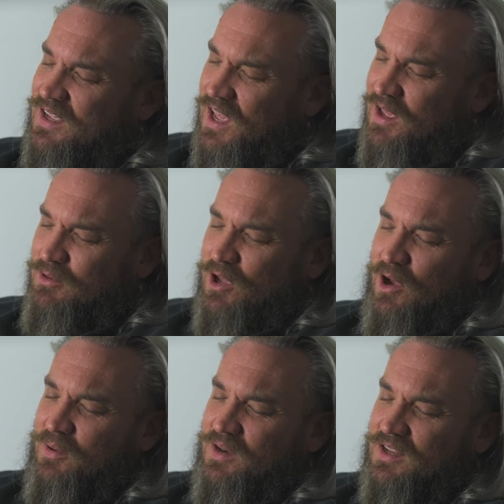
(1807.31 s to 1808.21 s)
keep
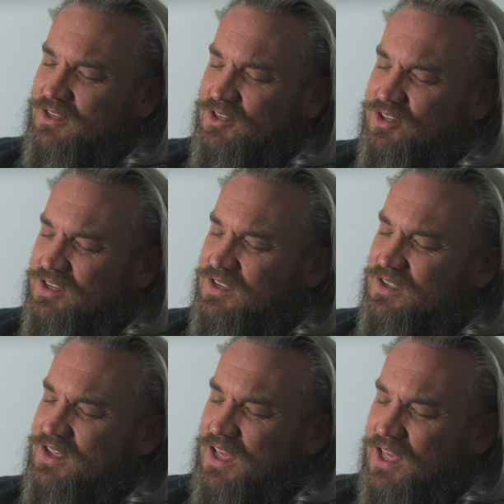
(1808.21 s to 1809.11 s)
going and you just
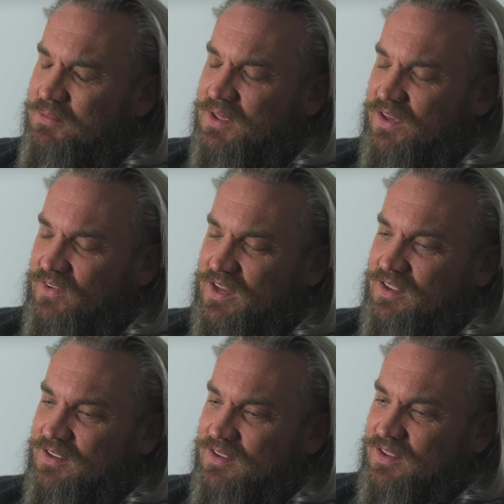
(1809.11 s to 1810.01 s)
keep giving
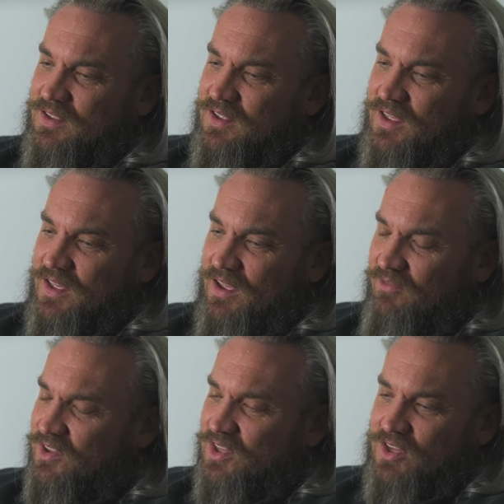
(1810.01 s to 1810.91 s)
it
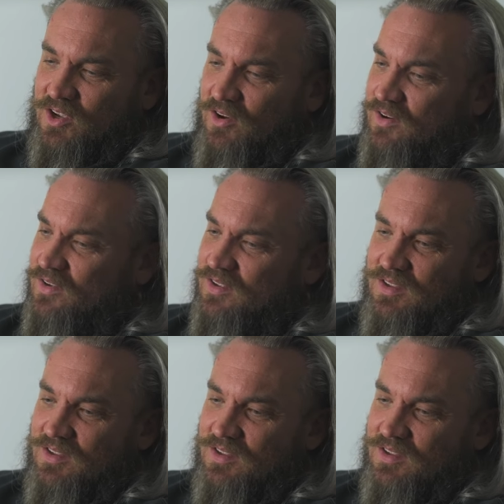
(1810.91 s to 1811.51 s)
everything you got.